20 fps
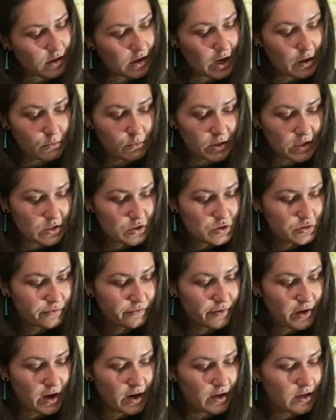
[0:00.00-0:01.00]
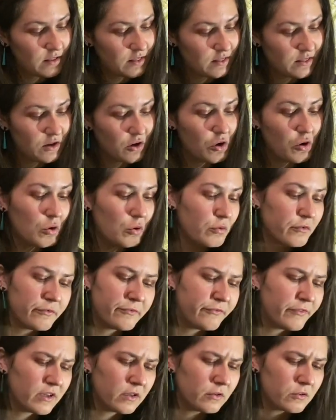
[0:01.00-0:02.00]
only to find the hall
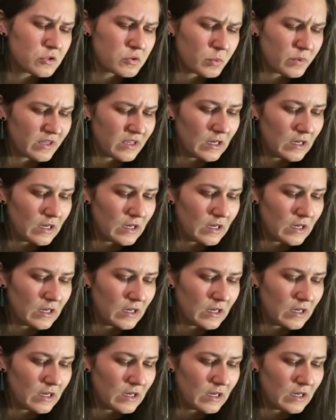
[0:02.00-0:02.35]
filled with